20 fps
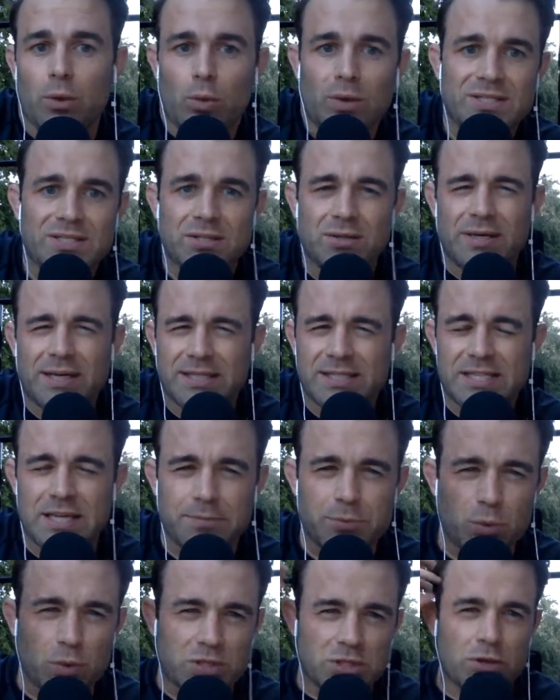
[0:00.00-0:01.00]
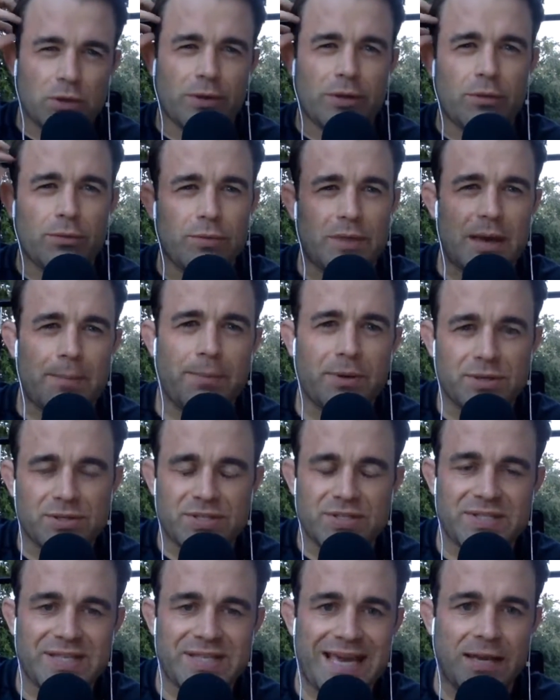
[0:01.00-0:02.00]
What's their next steps? What's going through that
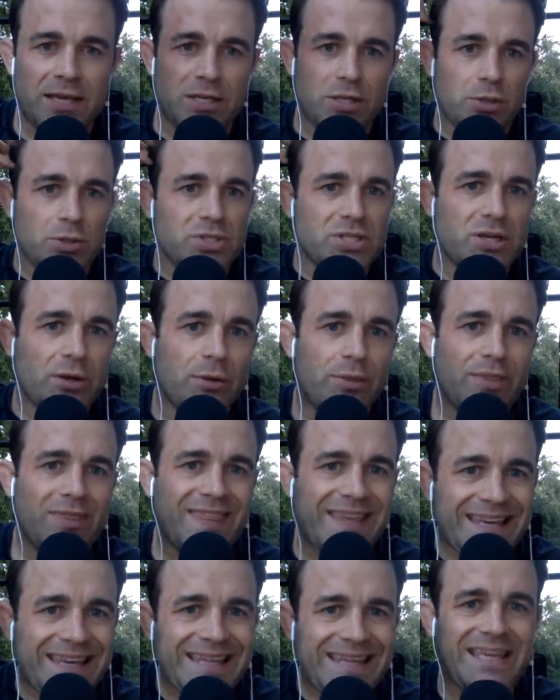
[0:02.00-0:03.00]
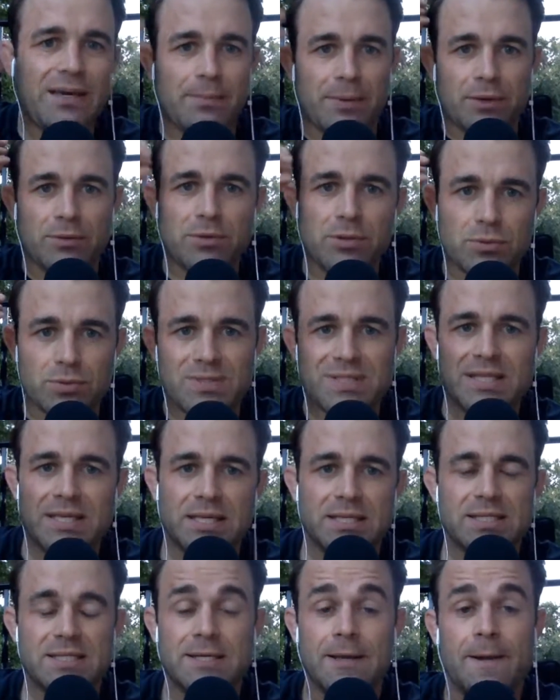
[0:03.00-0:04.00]
person's head? And you start thinking about those
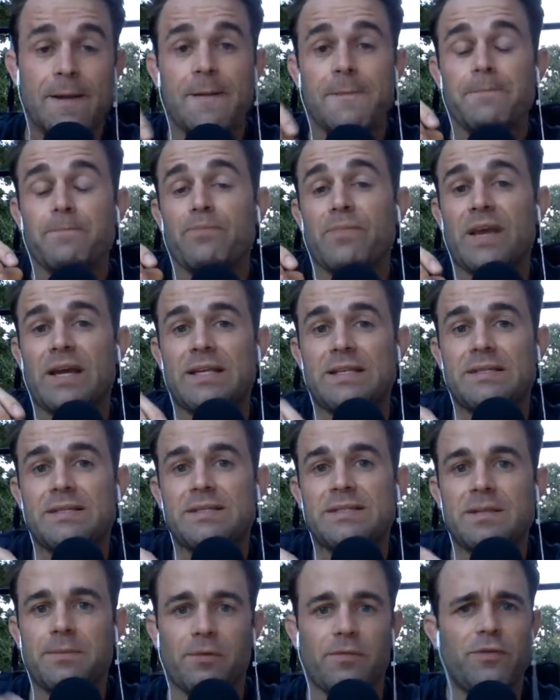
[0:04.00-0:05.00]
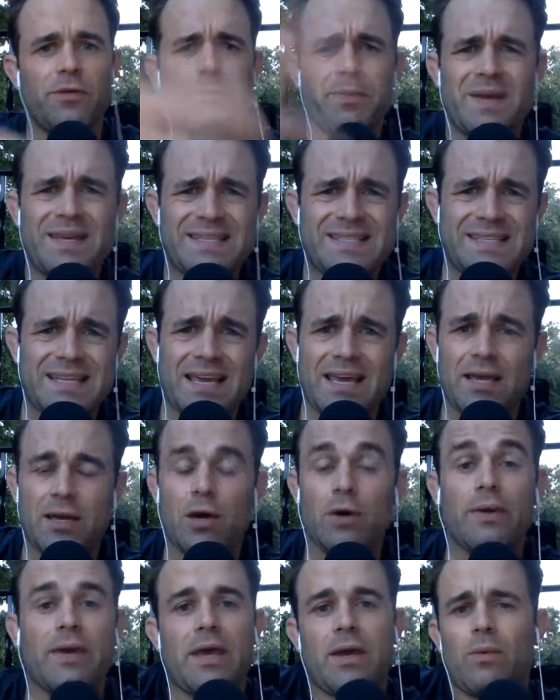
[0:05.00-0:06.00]
things. And some of you may say,
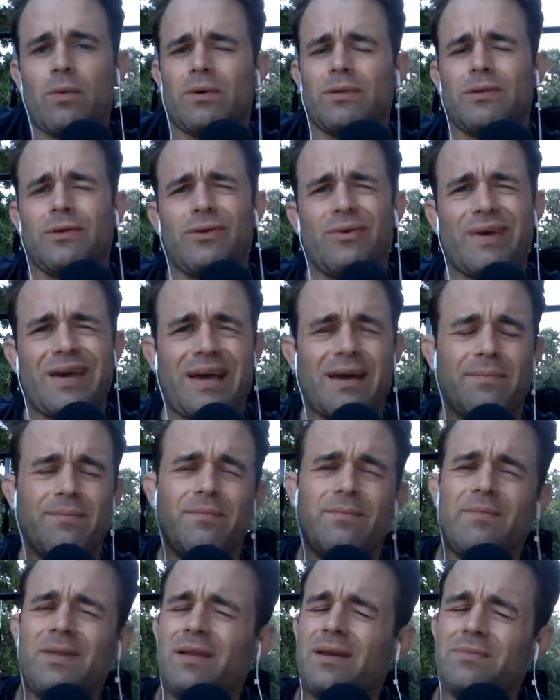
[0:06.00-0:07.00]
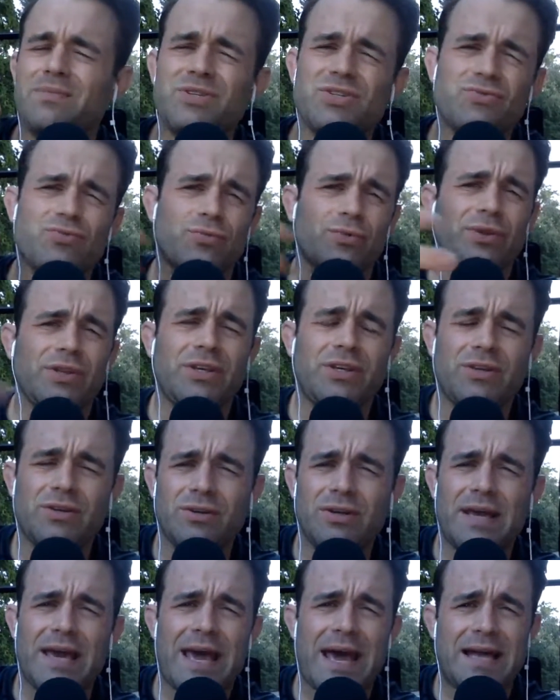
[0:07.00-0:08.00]
okay, well, Luke, I'm just really
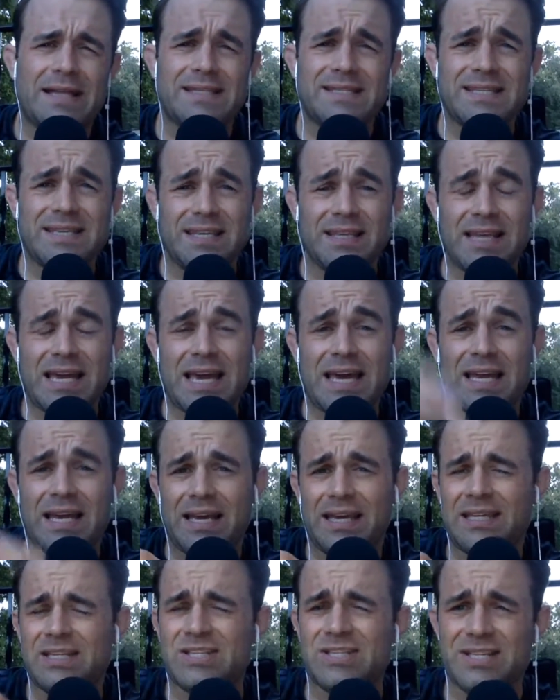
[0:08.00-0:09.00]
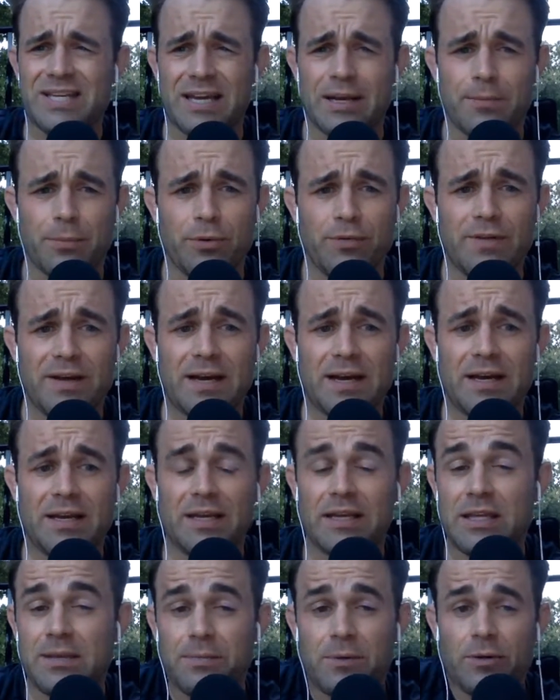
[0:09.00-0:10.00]
good at seeing that. I can just kind of move on
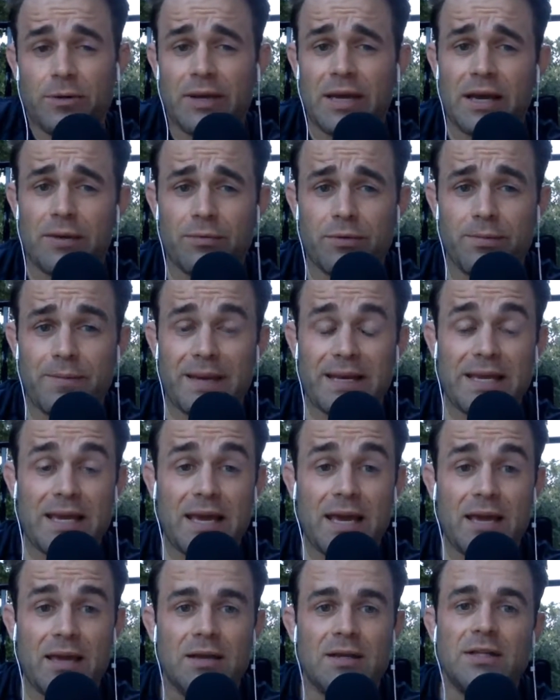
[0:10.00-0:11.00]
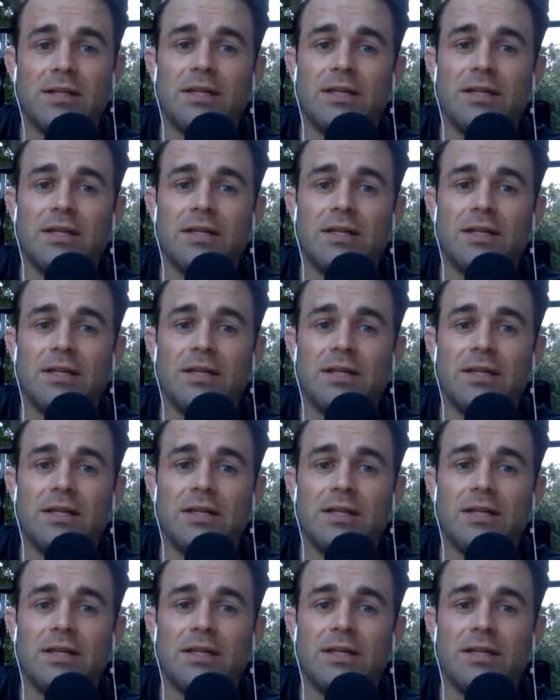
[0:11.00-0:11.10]
and keep going on with my day.